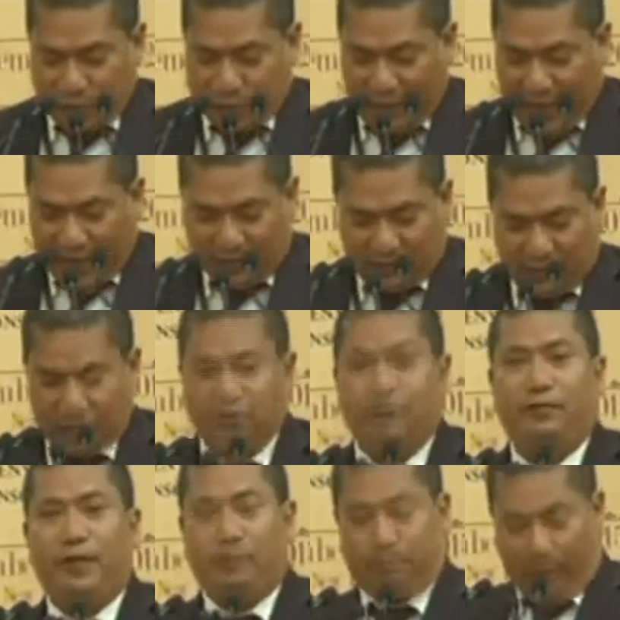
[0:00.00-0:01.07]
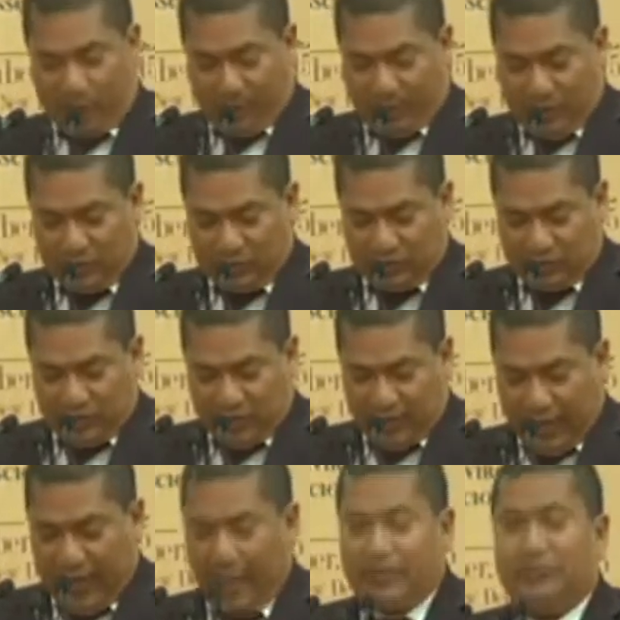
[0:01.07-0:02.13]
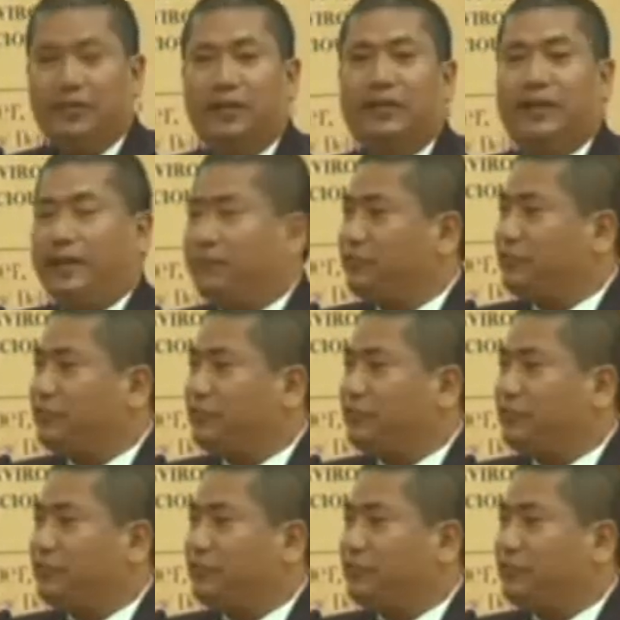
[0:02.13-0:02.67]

as well as the different purpose and the